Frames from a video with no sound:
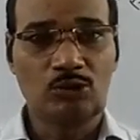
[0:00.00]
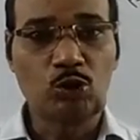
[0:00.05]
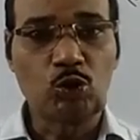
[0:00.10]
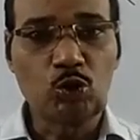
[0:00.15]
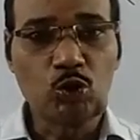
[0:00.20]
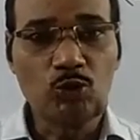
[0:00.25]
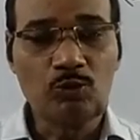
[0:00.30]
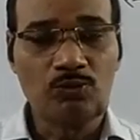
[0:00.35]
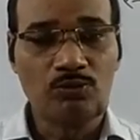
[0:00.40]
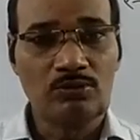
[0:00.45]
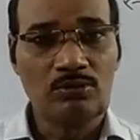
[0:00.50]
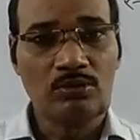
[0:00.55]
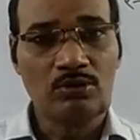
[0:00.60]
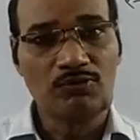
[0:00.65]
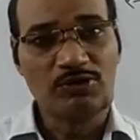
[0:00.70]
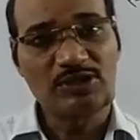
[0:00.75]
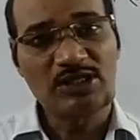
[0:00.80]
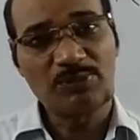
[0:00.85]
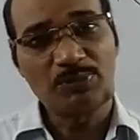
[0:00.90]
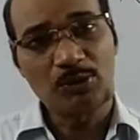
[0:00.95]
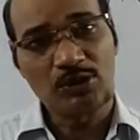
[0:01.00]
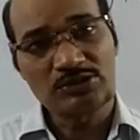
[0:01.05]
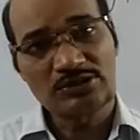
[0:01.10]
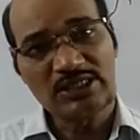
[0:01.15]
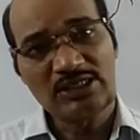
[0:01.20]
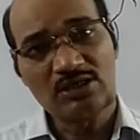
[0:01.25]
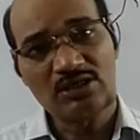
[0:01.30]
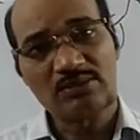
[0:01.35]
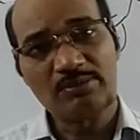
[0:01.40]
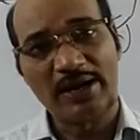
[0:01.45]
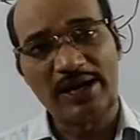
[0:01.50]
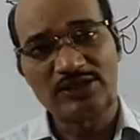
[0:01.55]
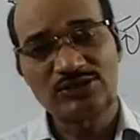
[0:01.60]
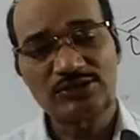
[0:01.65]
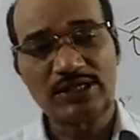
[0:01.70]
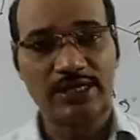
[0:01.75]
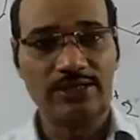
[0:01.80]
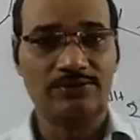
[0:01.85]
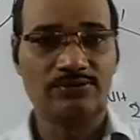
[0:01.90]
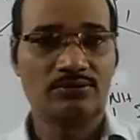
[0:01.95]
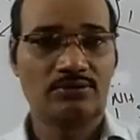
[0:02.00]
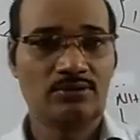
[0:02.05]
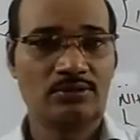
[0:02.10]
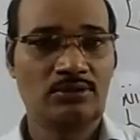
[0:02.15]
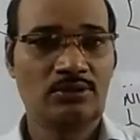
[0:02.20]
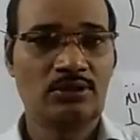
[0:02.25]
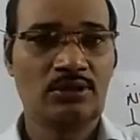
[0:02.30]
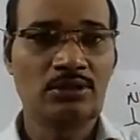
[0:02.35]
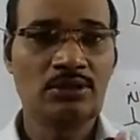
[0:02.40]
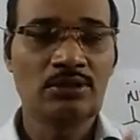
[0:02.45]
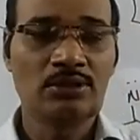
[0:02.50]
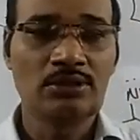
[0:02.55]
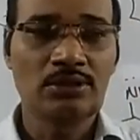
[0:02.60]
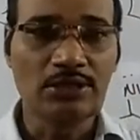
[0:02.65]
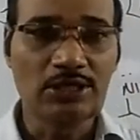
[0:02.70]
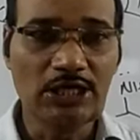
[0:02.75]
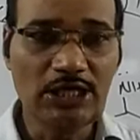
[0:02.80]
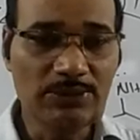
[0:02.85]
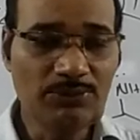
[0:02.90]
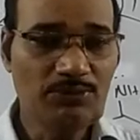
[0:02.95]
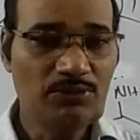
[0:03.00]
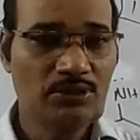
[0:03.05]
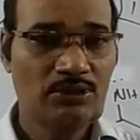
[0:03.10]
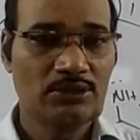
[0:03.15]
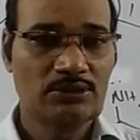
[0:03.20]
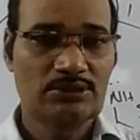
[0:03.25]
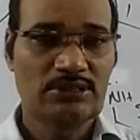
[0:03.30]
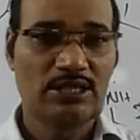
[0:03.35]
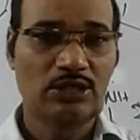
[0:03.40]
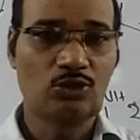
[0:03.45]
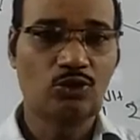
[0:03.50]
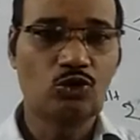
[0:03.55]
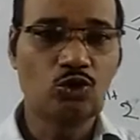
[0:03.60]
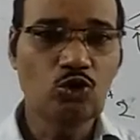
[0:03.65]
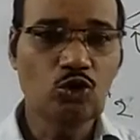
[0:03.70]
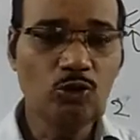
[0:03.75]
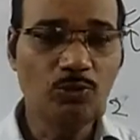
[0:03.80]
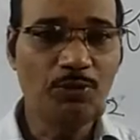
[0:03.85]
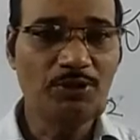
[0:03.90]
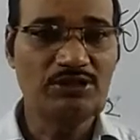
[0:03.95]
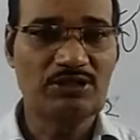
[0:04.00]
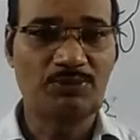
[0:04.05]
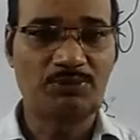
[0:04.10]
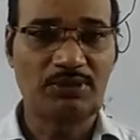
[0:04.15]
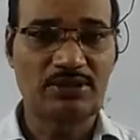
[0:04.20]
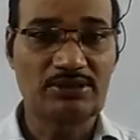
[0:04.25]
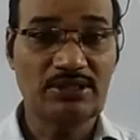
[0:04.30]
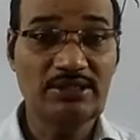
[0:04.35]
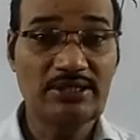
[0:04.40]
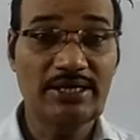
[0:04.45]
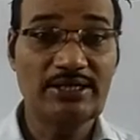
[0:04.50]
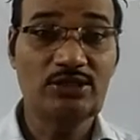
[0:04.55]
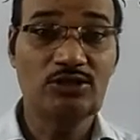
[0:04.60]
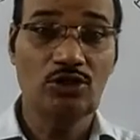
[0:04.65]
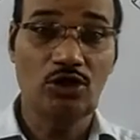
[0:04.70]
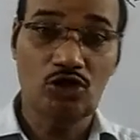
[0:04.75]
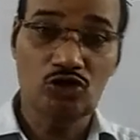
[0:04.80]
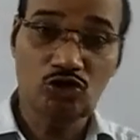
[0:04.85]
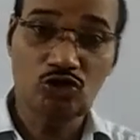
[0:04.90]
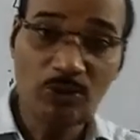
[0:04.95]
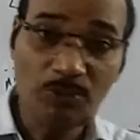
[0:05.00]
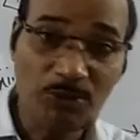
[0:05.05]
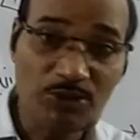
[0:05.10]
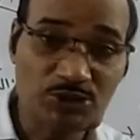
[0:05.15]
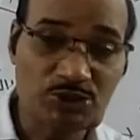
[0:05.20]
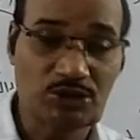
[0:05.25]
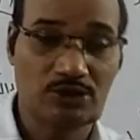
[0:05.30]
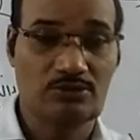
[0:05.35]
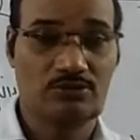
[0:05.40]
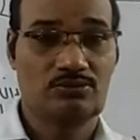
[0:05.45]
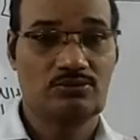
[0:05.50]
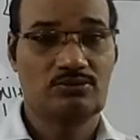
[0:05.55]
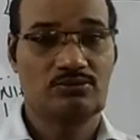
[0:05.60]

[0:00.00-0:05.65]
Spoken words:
group, whether plus I or minus I, if the group is present at the ortho position,